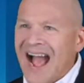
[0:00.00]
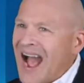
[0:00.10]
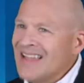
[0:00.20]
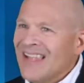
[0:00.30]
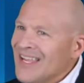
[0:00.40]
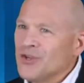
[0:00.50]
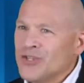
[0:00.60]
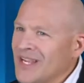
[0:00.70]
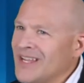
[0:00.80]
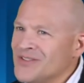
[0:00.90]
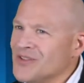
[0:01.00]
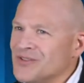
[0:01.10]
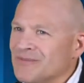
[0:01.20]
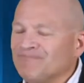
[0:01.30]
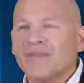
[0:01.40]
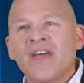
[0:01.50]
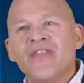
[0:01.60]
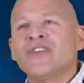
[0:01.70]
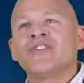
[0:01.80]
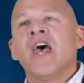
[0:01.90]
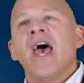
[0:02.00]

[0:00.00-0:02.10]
I like your chances. This